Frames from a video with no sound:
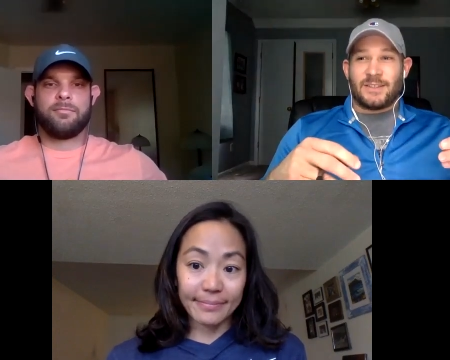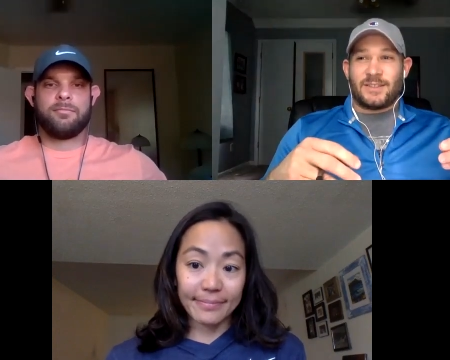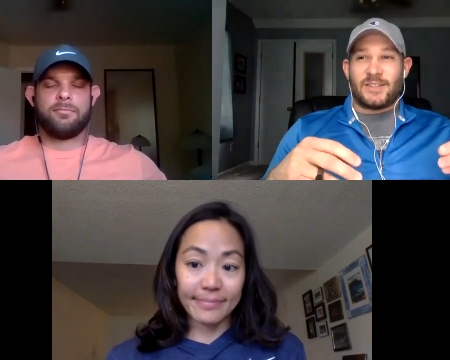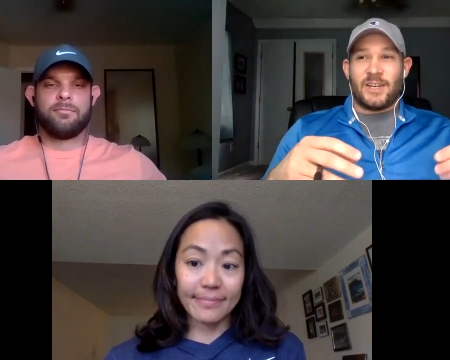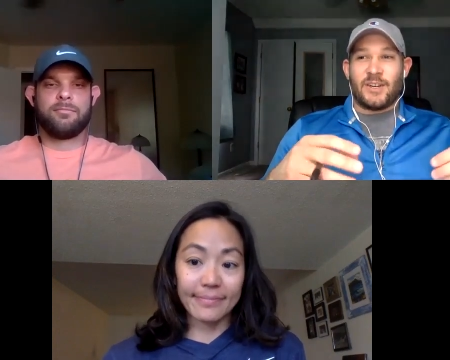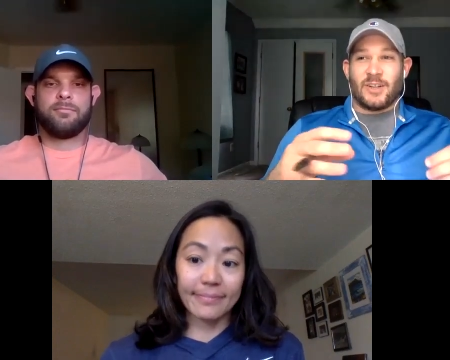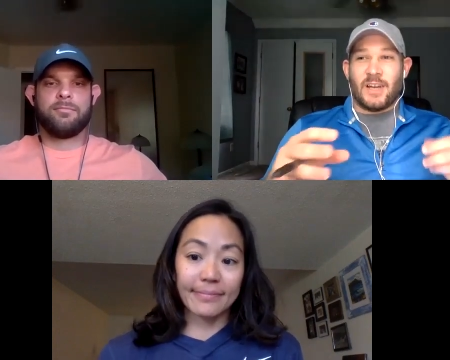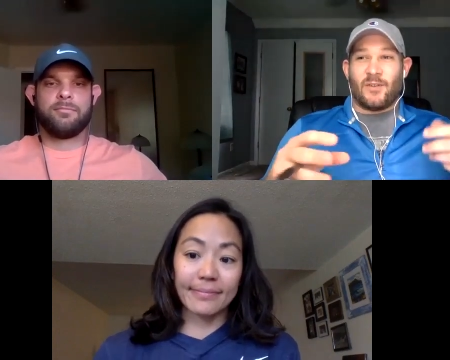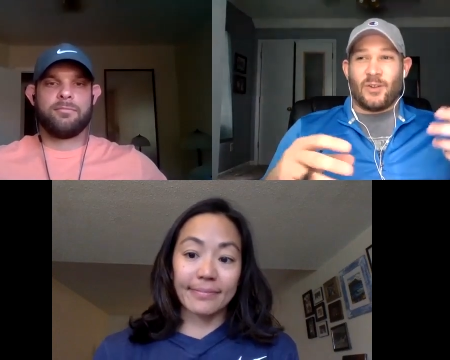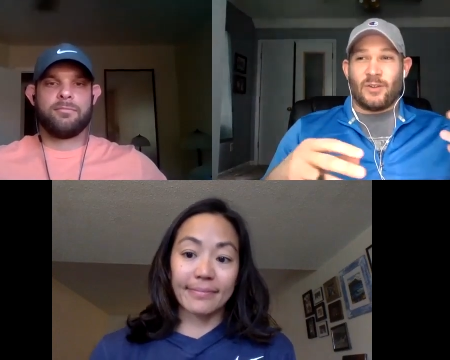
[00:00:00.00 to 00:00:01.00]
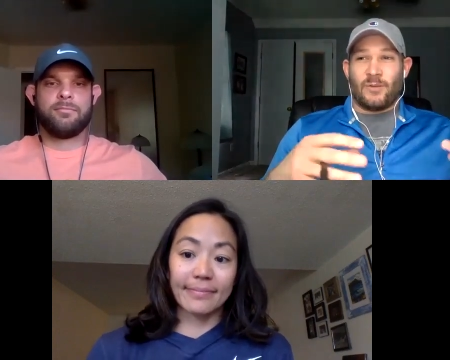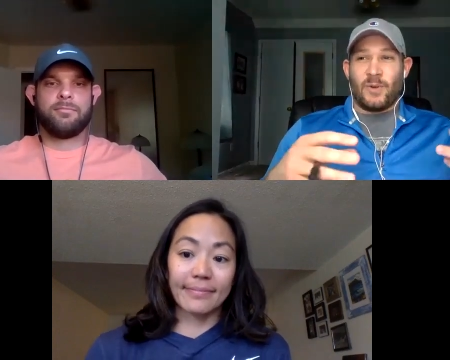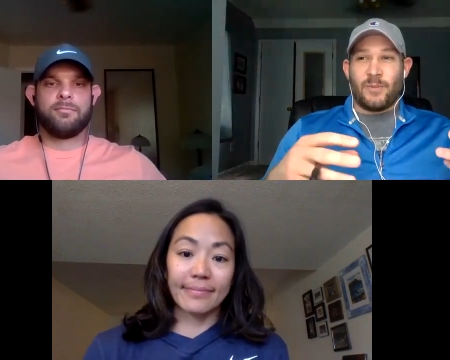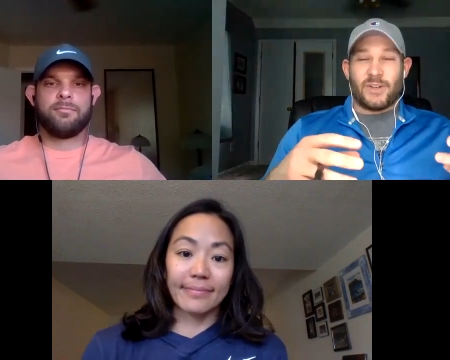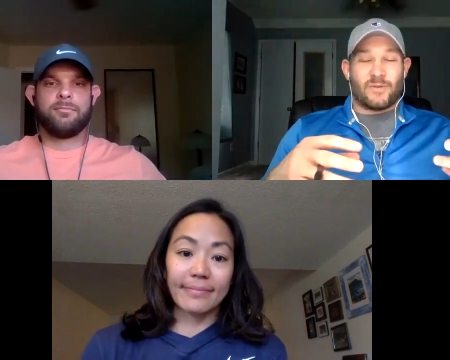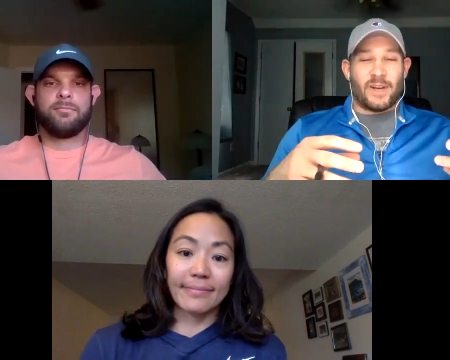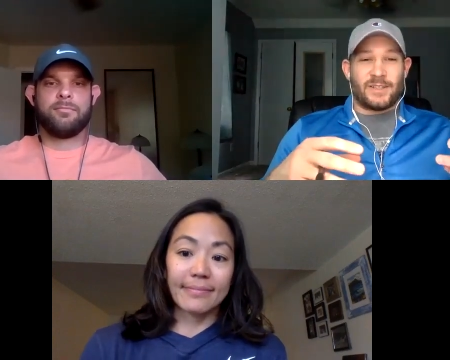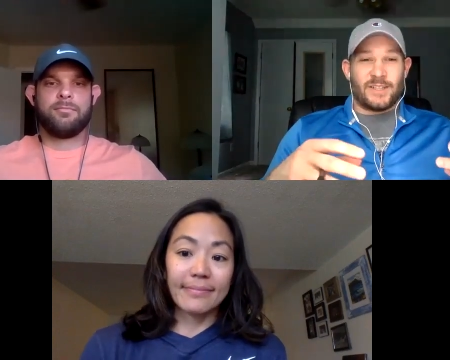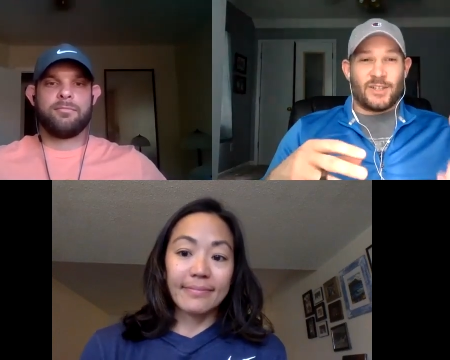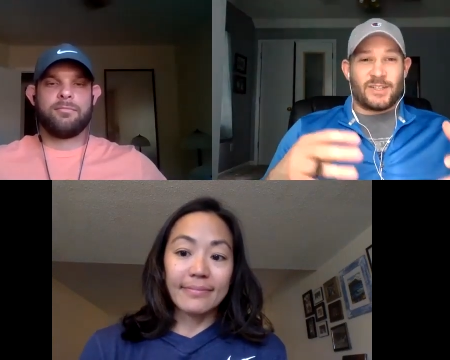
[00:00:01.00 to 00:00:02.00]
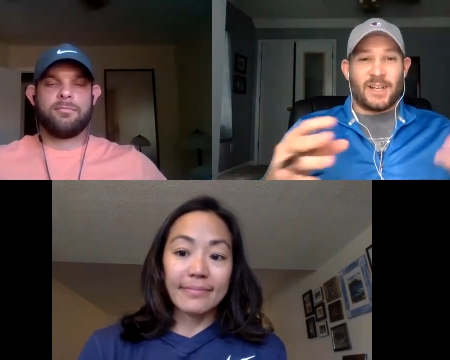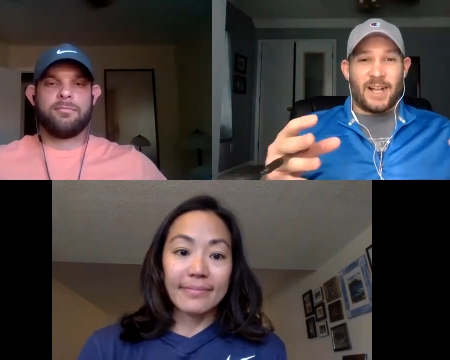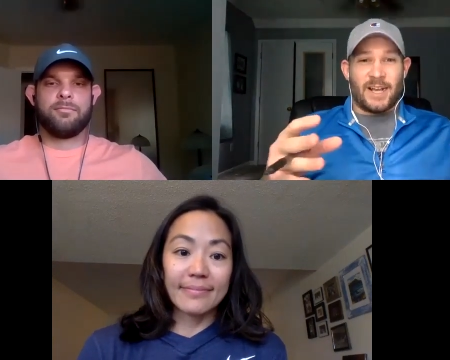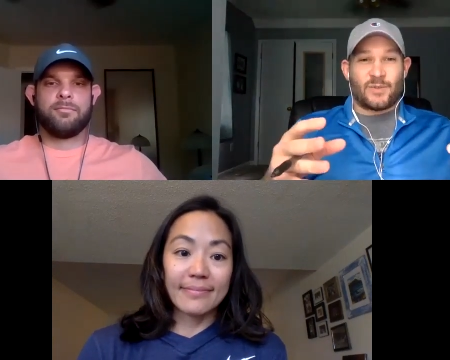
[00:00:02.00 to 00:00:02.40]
Speaker 1: senior level women's wrestling just in the last